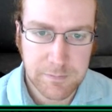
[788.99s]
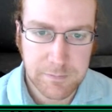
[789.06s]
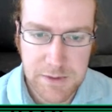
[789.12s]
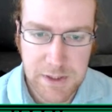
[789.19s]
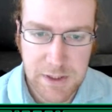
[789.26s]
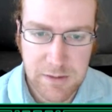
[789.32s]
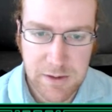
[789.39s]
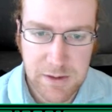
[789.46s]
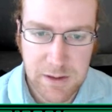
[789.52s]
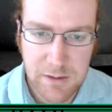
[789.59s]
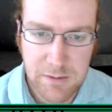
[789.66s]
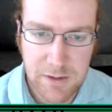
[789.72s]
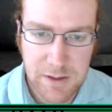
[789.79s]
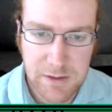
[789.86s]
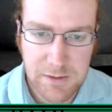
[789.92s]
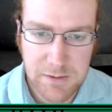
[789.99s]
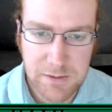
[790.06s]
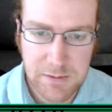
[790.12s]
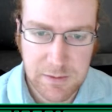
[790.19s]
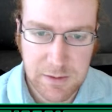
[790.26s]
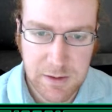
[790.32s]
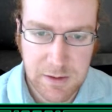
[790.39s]
Did I read that right?
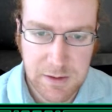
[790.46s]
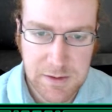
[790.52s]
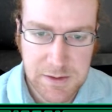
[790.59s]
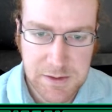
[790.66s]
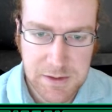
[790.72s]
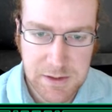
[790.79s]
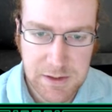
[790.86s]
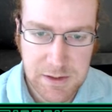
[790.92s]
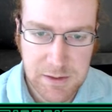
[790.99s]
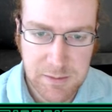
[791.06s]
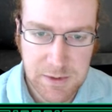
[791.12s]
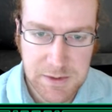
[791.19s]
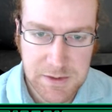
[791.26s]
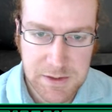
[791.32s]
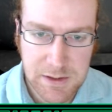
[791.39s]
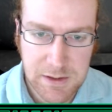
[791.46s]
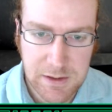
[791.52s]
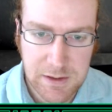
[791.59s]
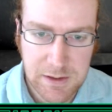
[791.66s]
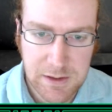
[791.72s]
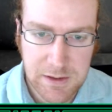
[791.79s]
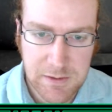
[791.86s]
Okay, he's just going to keep
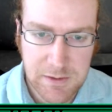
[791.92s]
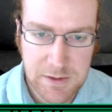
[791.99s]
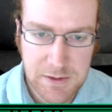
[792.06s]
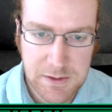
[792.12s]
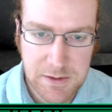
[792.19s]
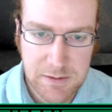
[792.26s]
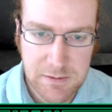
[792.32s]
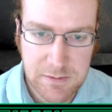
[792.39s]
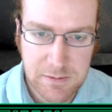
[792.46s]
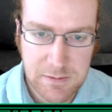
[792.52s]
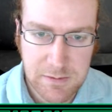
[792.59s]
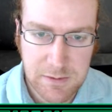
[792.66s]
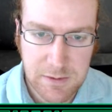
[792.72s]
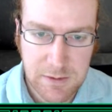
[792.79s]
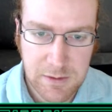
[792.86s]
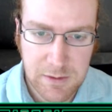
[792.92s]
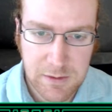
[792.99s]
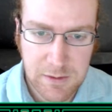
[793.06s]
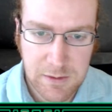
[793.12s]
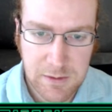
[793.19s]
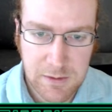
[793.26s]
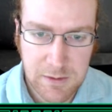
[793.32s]
extending. Can I do this now?
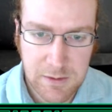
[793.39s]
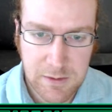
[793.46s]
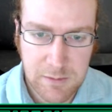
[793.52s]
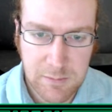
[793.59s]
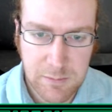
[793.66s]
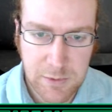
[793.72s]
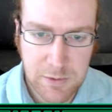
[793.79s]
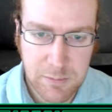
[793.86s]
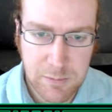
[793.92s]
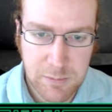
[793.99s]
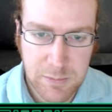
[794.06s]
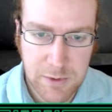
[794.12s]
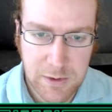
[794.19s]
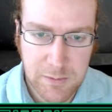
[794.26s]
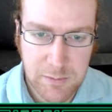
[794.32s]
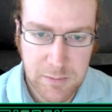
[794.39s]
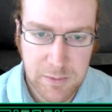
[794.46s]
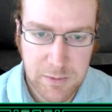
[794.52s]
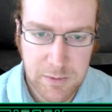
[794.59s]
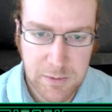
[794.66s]
Blup, blup.